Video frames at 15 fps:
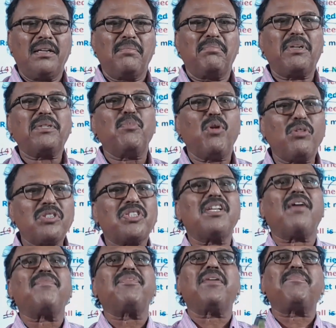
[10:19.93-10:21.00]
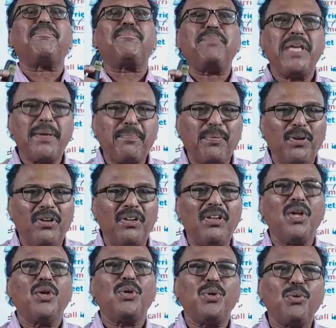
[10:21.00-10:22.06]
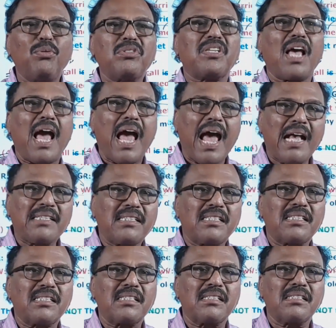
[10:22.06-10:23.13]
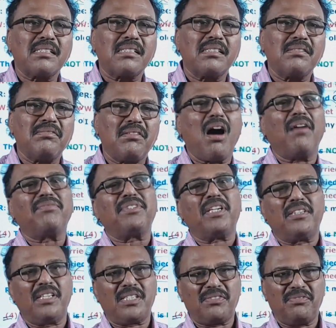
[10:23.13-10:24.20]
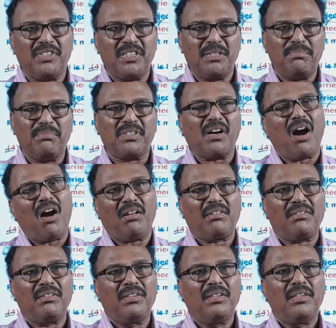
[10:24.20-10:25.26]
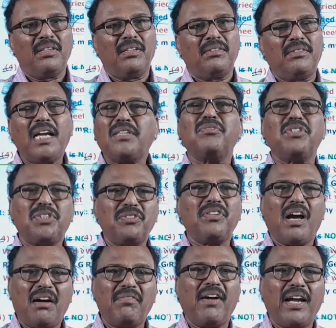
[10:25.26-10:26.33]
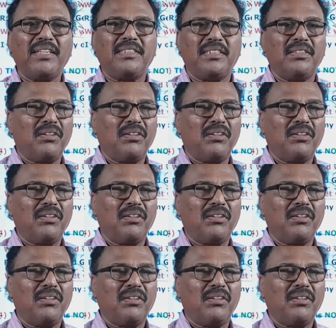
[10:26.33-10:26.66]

But most of the people use as after this verb call. That we should avoid.